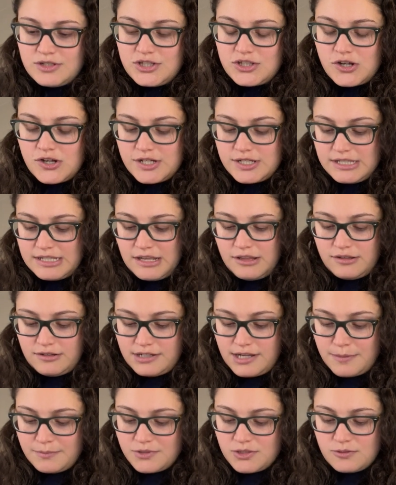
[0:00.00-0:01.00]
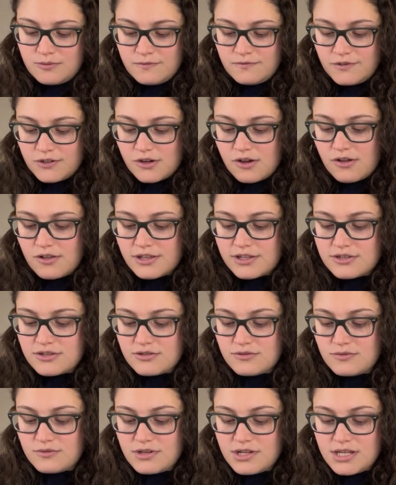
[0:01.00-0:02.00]
Sorry, Sailor Neptune, for calling
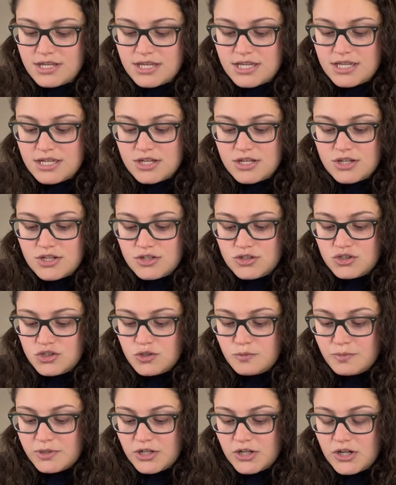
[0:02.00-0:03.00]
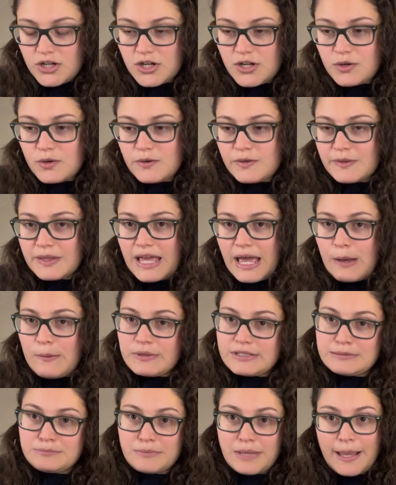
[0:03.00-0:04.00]
you Jupiter. That
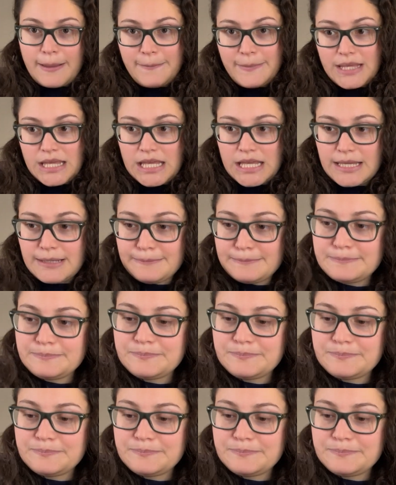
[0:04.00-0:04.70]
was my B.